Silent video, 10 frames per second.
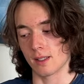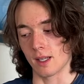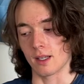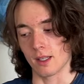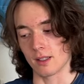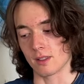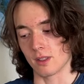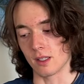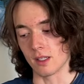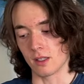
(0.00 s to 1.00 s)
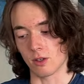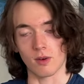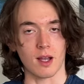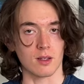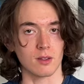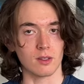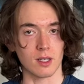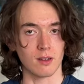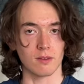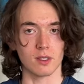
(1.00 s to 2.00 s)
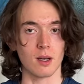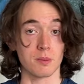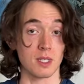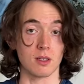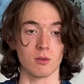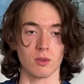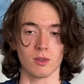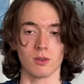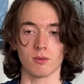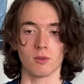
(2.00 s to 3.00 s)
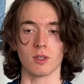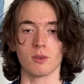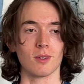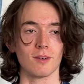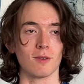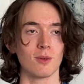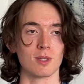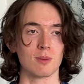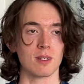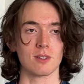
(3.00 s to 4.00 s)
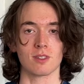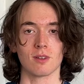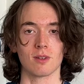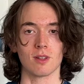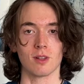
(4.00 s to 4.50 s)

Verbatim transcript: yeah, that's the Karacal kind of an updated re review, even though it's been just a,